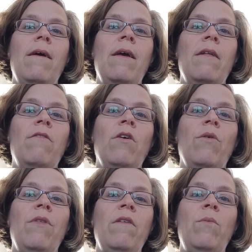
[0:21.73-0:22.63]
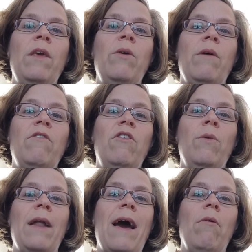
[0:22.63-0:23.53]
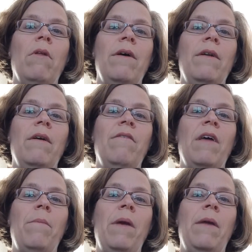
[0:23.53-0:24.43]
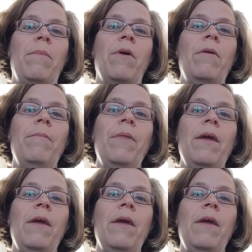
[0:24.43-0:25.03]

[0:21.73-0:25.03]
And so this week you have to do an outline of that paper.